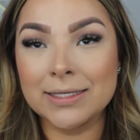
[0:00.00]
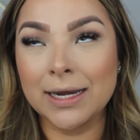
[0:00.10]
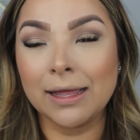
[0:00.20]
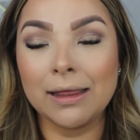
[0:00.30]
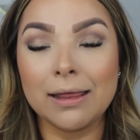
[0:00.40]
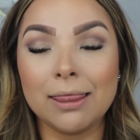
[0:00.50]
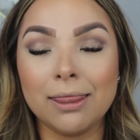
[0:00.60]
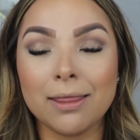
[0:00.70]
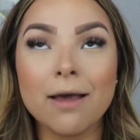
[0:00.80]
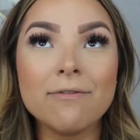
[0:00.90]
and I
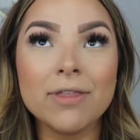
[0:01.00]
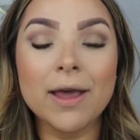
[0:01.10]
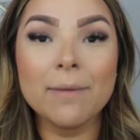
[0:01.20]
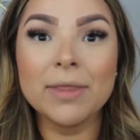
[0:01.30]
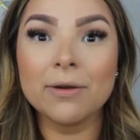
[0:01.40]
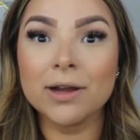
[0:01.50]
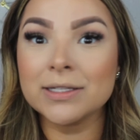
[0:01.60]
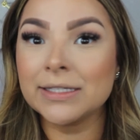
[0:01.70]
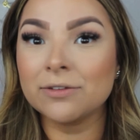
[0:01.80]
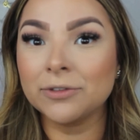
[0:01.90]
love them. They were
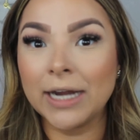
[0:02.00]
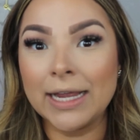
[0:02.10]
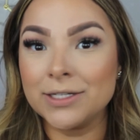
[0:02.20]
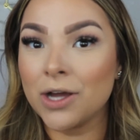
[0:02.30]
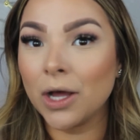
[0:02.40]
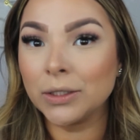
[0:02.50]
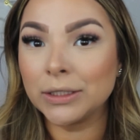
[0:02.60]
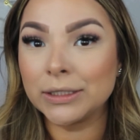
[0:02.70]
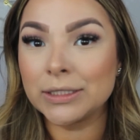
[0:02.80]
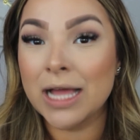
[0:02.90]
on sale for
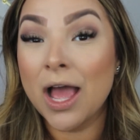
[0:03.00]
$8.